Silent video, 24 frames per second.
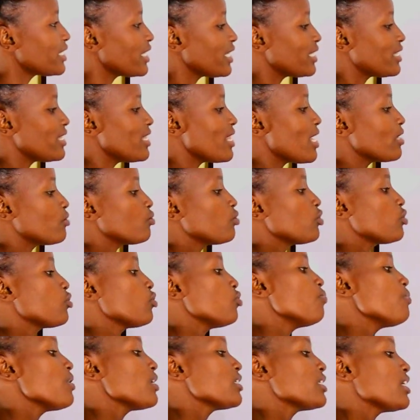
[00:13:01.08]
states that we
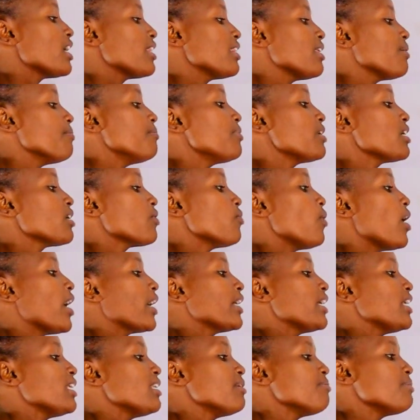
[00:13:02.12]
should measure the
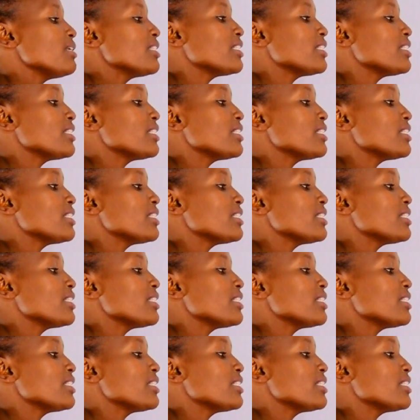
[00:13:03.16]
brickwork in